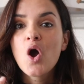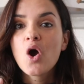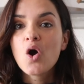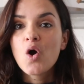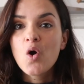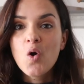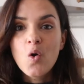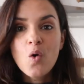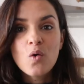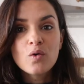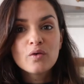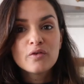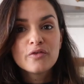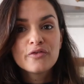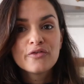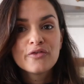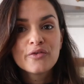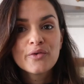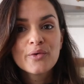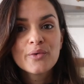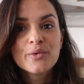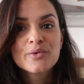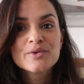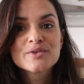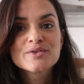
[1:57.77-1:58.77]
Whole
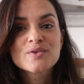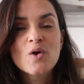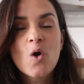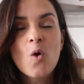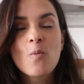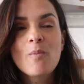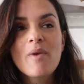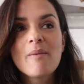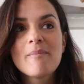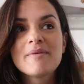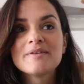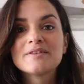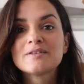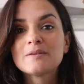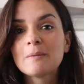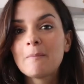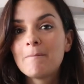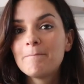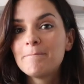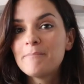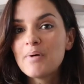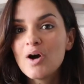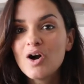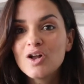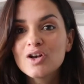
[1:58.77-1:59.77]
Foods or maybe the
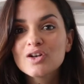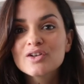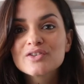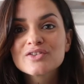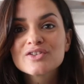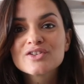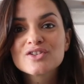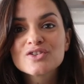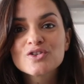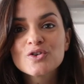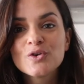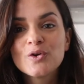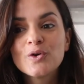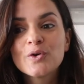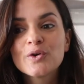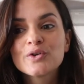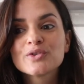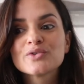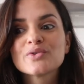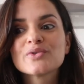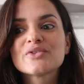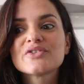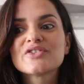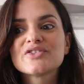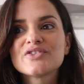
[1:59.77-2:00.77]
bulk store,
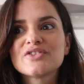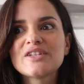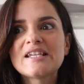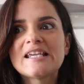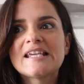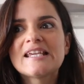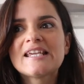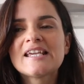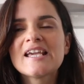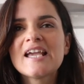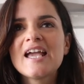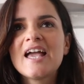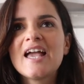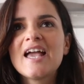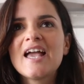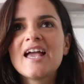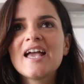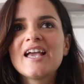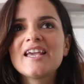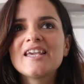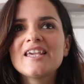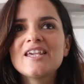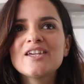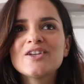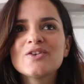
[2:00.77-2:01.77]
to see,
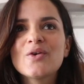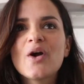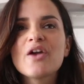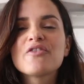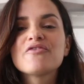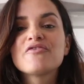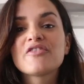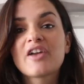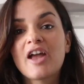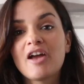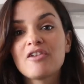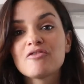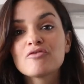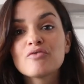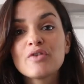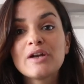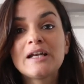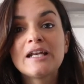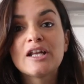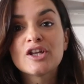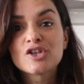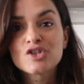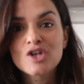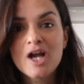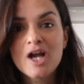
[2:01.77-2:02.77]
you know, if I can really